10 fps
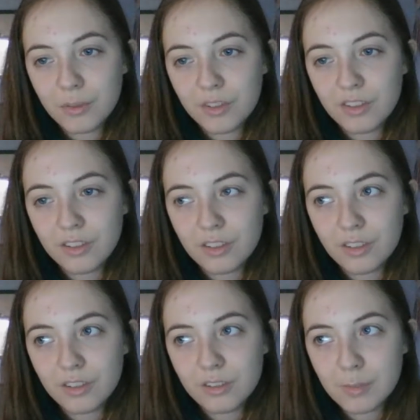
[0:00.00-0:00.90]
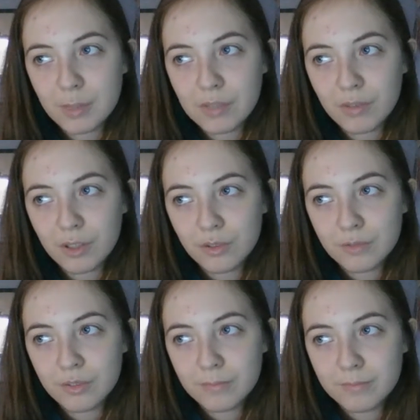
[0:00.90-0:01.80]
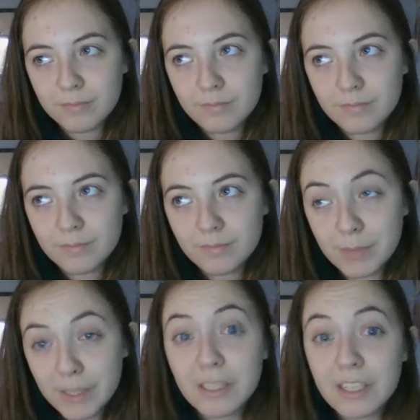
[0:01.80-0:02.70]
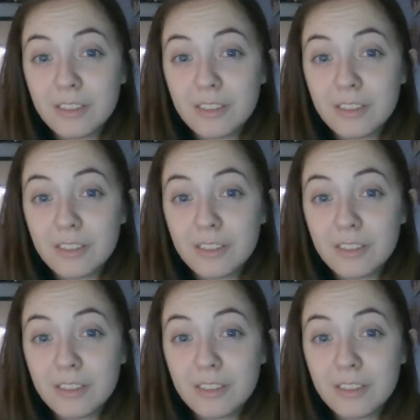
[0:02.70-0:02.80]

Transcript: Cinder to be involved. But they...